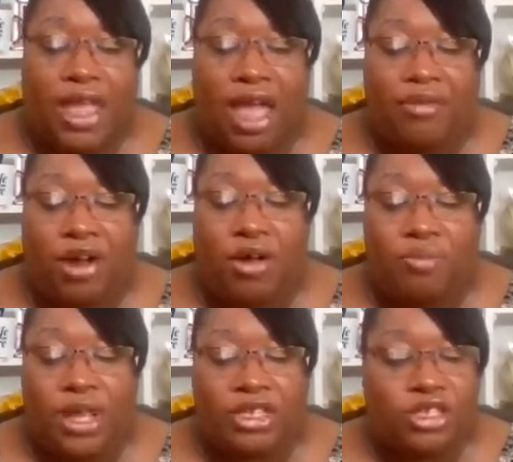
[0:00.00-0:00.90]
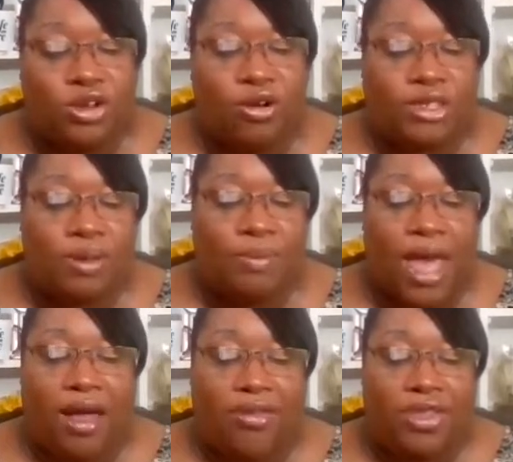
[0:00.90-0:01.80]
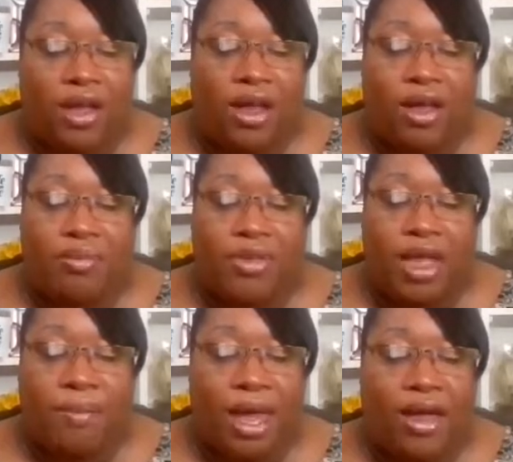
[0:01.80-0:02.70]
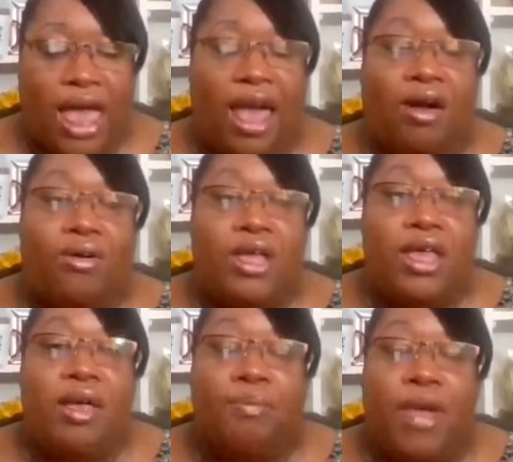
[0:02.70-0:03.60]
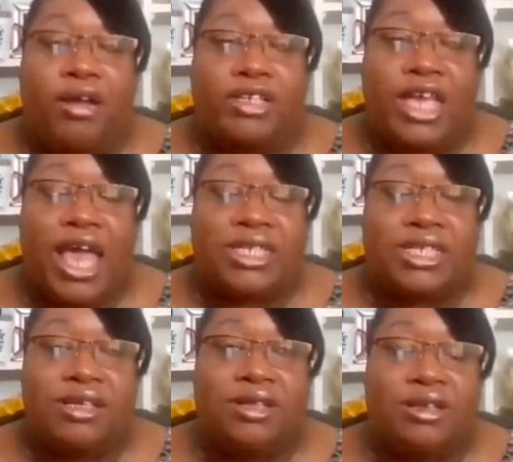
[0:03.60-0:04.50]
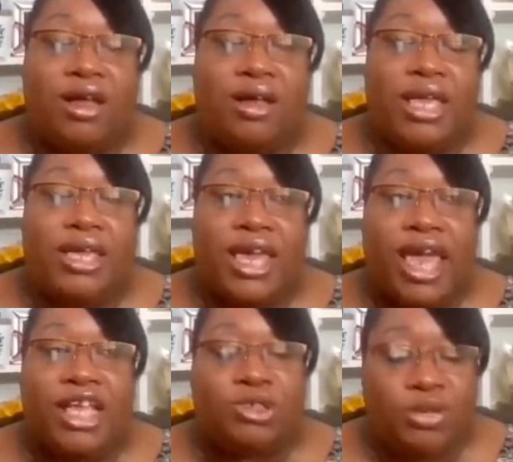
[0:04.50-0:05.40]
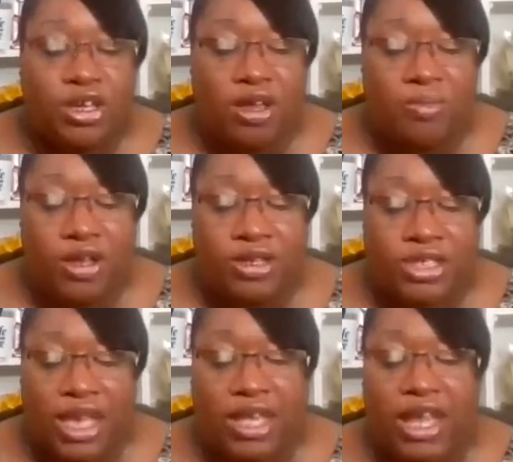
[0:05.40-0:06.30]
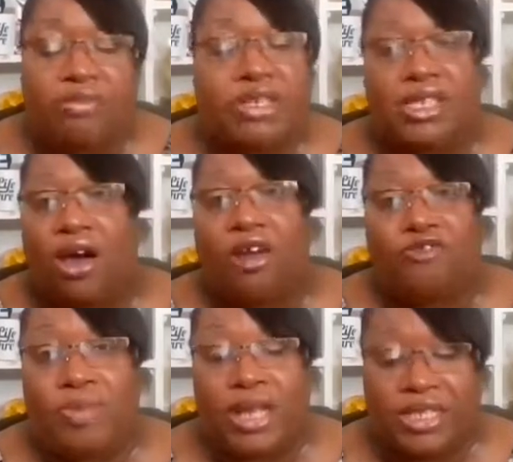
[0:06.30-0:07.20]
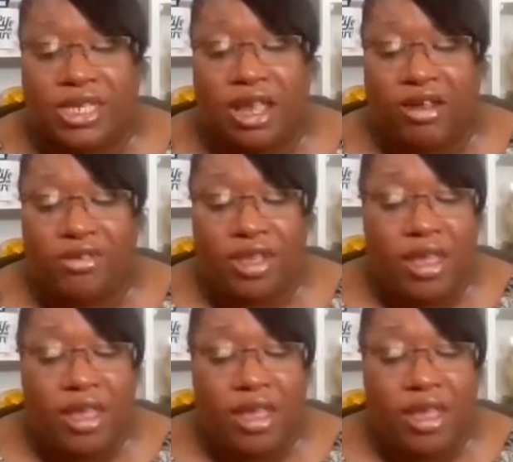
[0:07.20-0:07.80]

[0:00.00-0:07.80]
I've heard many stories about how Mayor Jackson engaged with the community, and even saw it for myself.